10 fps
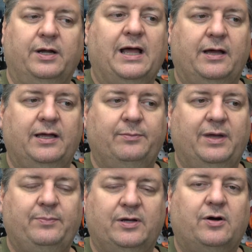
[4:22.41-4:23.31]
Now, it
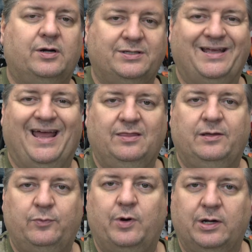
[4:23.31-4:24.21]
may be hard to get
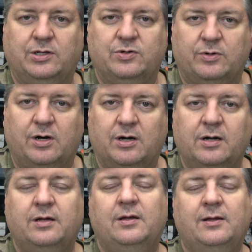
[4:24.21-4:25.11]
them where you are.